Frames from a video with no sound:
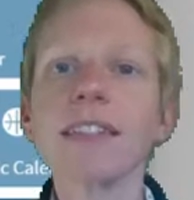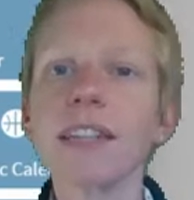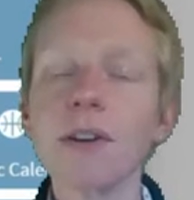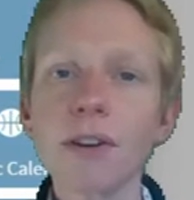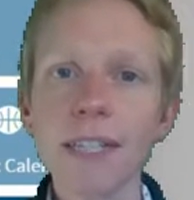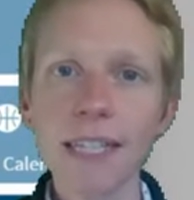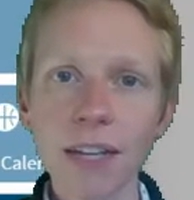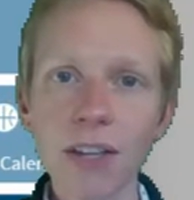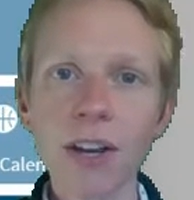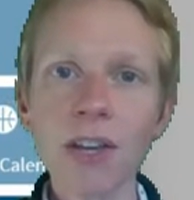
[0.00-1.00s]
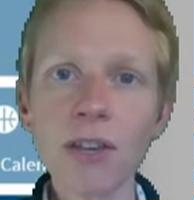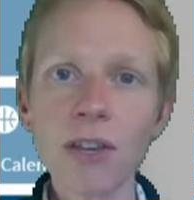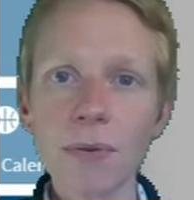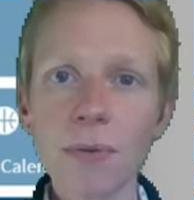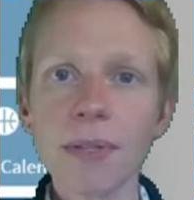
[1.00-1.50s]
So you're still going to
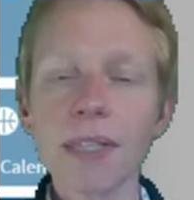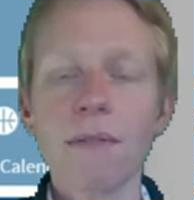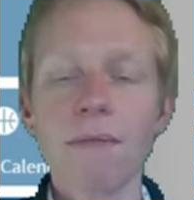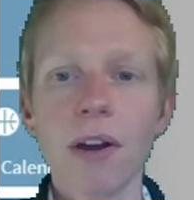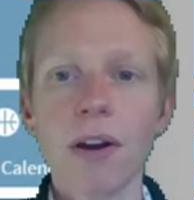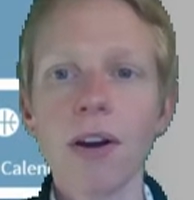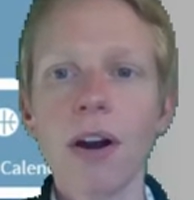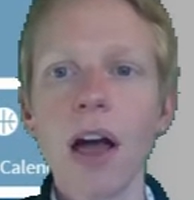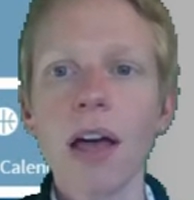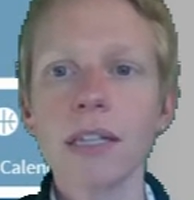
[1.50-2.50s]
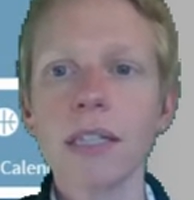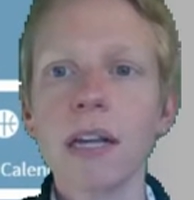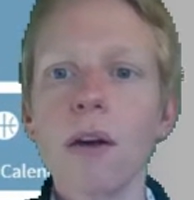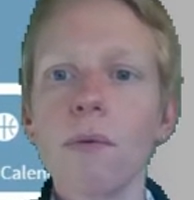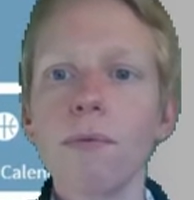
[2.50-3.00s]
use Vericros